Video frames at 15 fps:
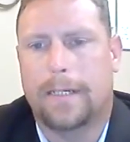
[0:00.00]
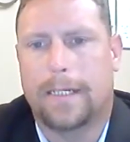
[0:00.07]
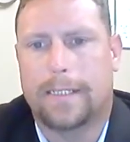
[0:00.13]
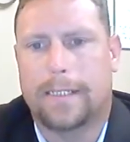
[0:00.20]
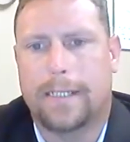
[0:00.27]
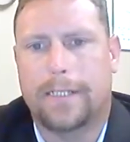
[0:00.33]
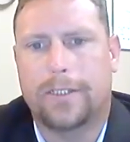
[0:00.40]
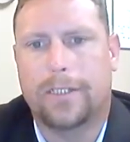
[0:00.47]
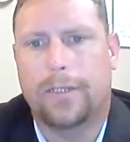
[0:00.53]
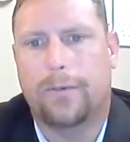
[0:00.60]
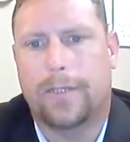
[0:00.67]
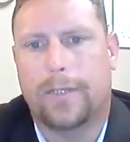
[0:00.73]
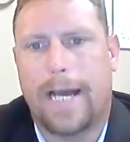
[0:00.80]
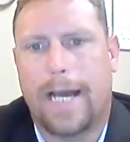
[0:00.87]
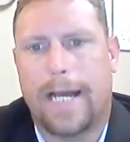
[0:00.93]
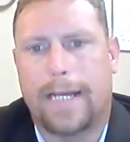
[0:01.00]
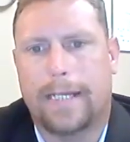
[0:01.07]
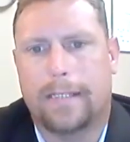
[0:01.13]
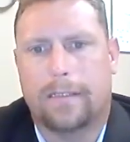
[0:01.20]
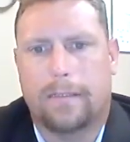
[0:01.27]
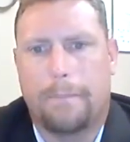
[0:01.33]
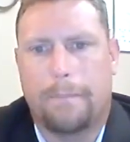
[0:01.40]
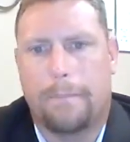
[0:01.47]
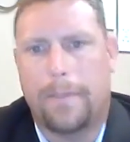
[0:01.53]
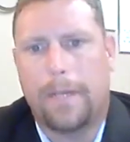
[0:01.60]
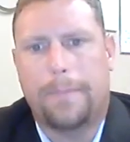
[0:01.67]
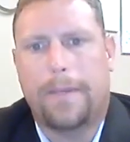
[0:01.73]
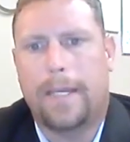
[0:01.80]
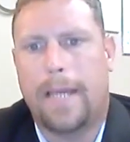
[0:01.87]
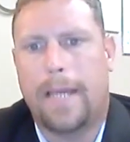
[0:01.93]
essentially what that is,
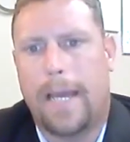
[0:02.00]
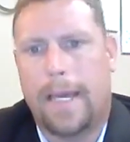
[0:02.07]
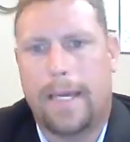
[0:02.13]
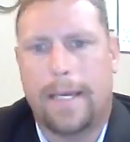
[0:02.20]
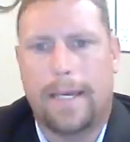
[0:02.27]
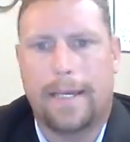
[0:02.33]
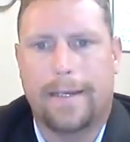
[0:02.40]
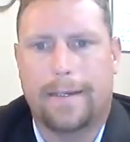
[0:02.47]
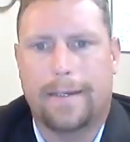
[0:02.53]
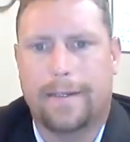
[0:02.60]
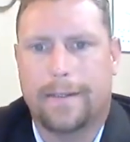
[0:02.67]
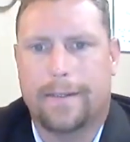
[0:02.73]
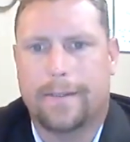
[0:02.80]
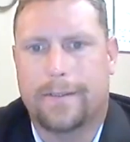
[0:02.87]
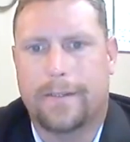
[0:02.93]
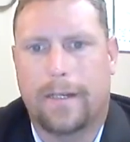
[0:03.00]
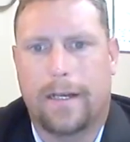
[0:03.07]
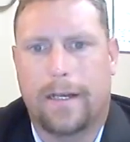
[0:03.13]
BPA is